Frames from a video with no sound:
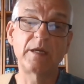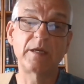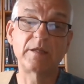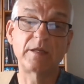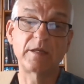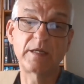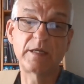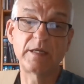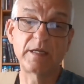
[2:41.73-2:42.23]

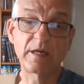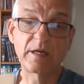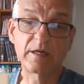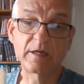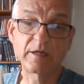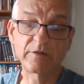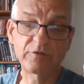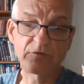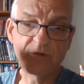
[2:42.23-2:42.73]
They
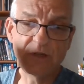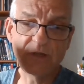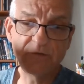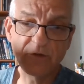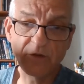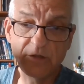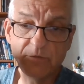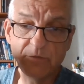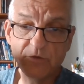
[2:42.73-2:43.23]
are 3
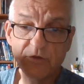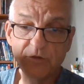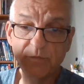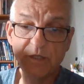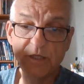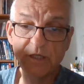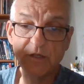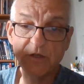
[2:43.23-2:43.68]
volumes from the